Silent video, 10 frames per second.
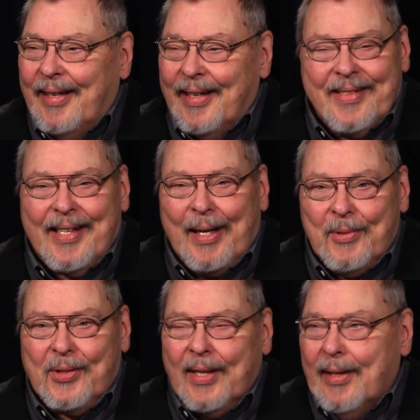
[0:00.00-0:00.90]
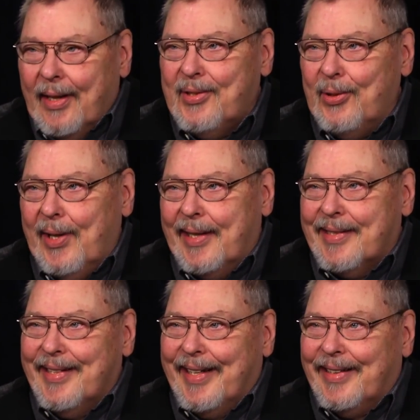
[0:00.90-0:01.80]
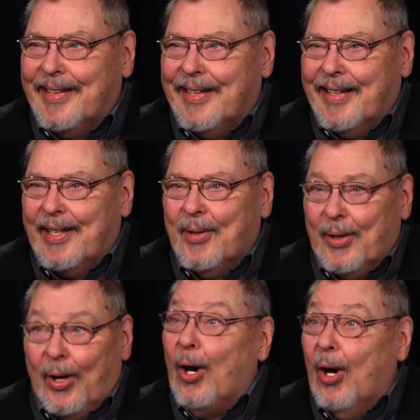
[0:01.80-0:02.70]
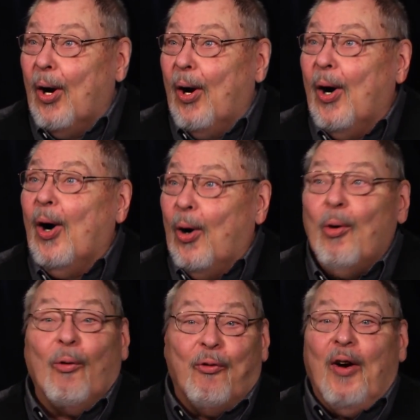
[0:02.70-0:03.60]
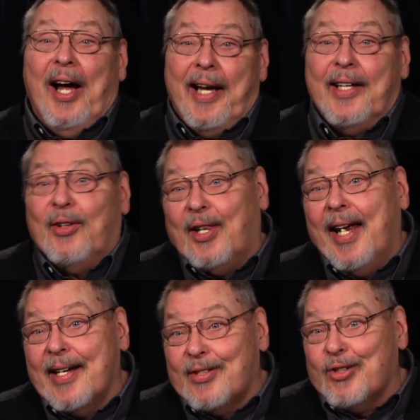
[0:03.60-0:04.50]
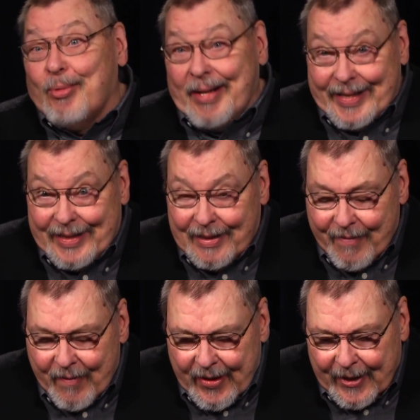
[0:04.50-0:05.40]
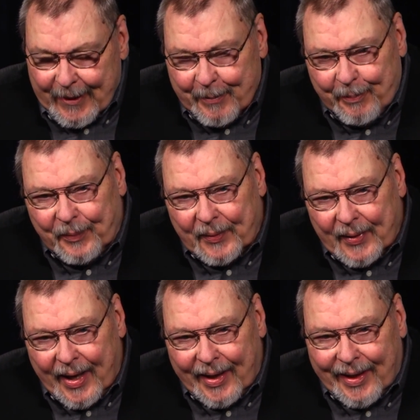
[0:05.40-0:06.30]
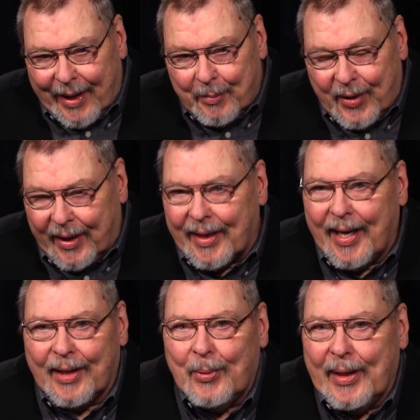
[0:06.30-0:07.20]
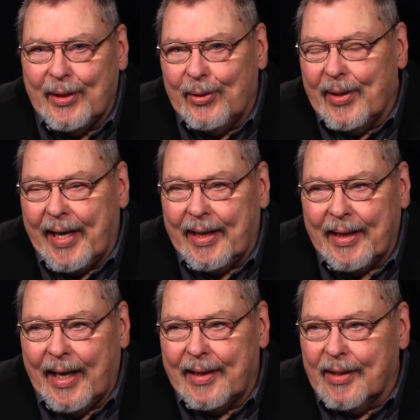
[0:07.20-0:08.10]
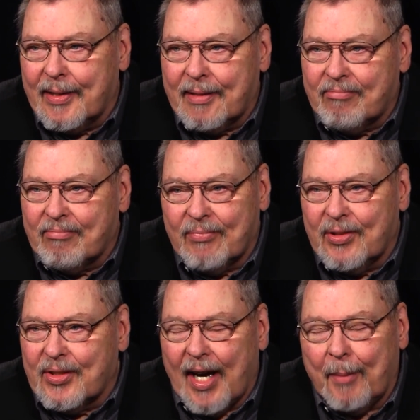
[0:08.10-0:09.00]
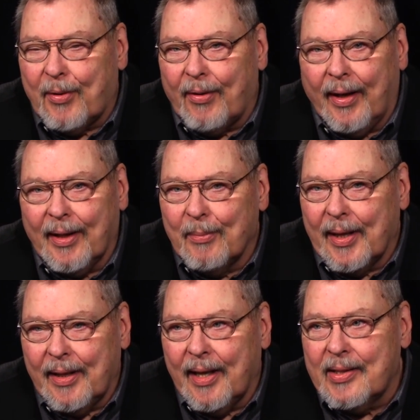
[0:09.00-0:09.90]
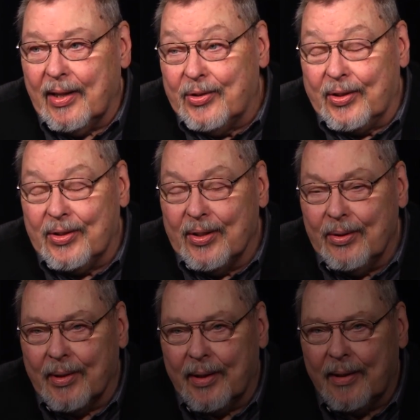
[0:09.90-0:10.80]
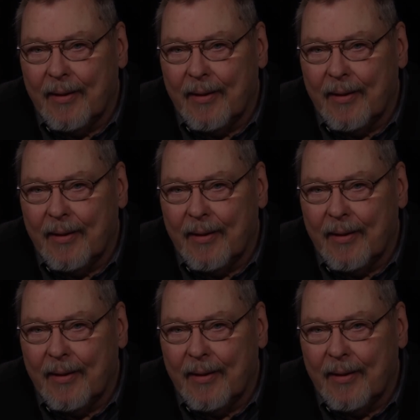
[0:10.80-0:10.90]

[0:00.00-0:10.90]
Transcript: and Sam just said, let's do that scene. And I went, oh, fine, thanks, great. And I'm thinking, how do I do that? And I just stopped thinking about it and I said, just do it.